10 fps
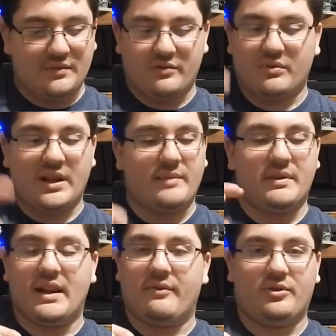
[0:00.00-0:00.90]
was one I've
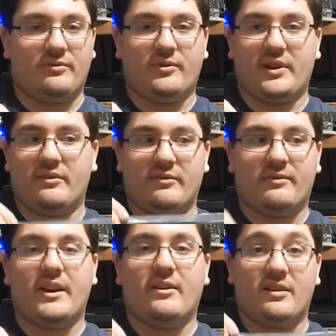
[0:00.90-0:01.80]
been after for a
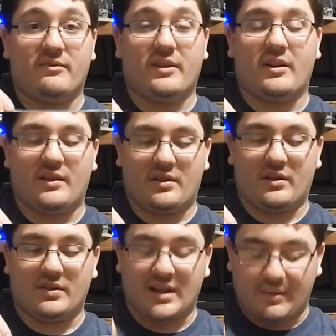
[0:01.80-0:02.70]
very, very
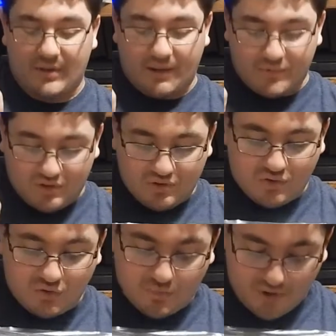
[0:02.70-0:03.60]
long time, and I'm
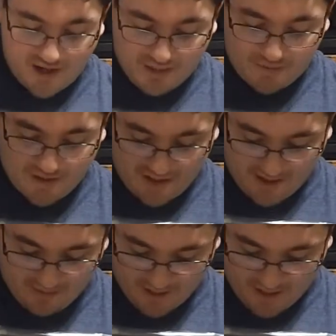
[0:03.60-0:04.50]
super happy that I
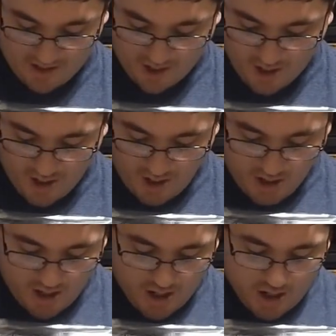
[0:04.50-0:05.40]
have it now.
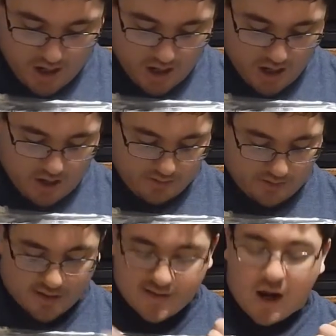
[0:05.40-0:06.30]

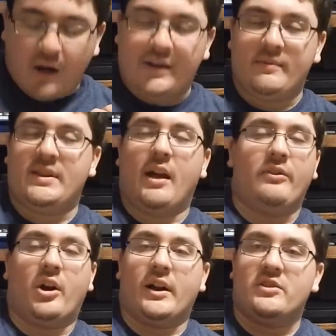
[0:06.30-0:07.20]
The songs
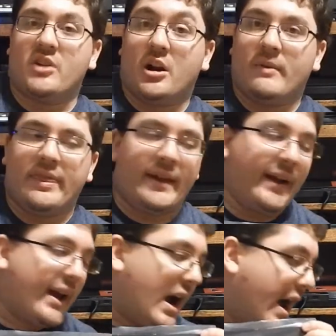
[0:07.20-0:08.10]
themselves aren't in German,
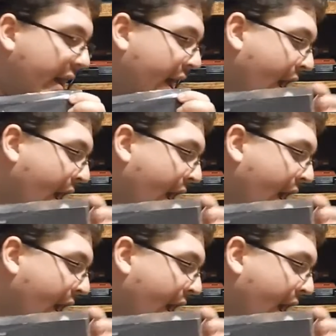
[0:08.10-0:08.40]
thank God.